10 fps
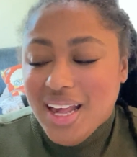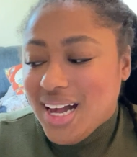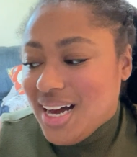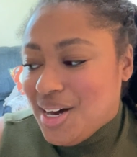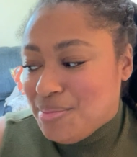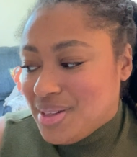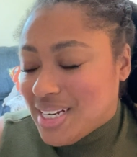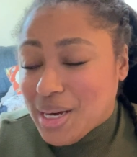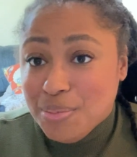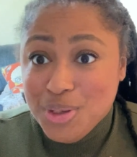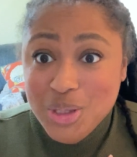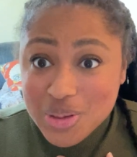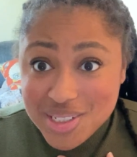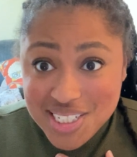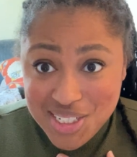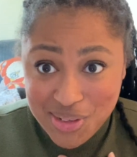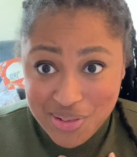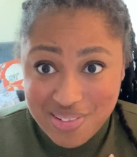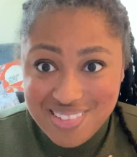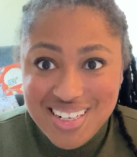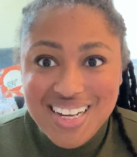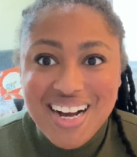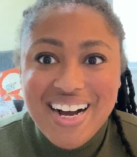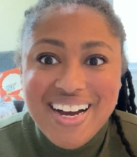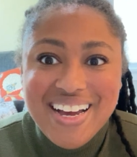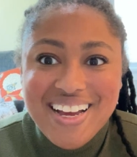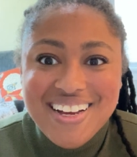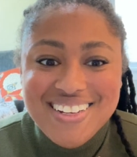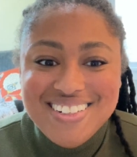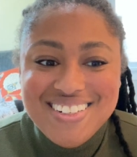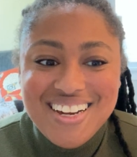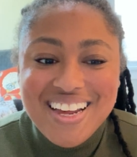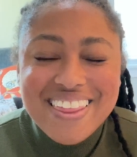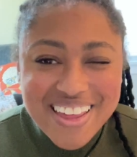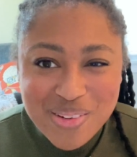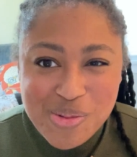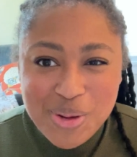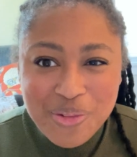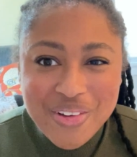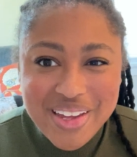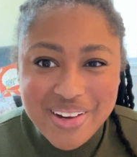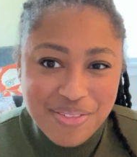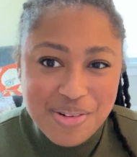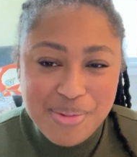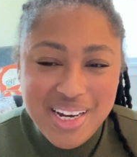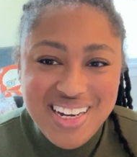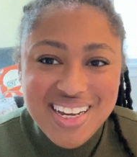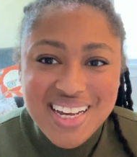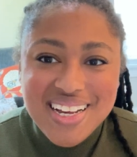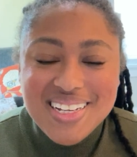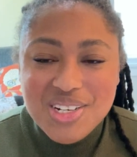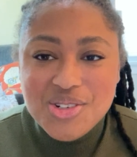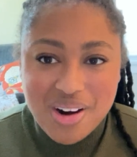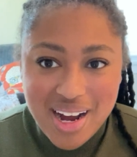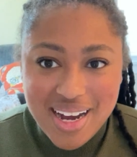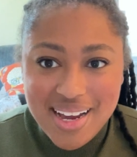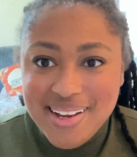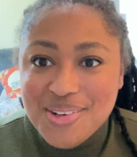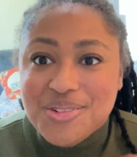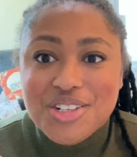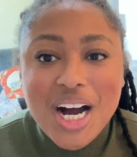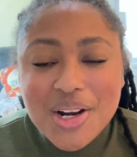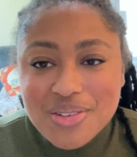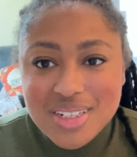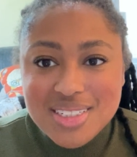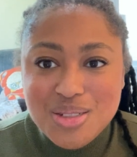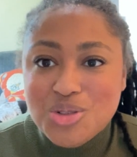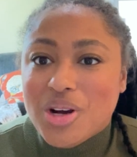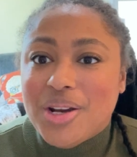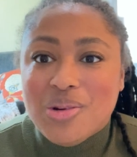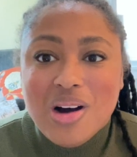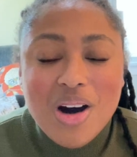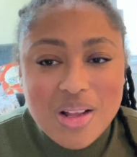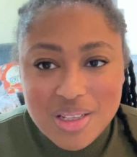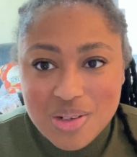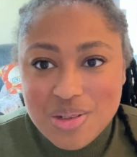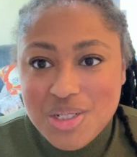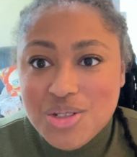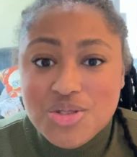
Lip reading: than I'm used to. And I think it'll be really good for me to try new genres, to try new authors, to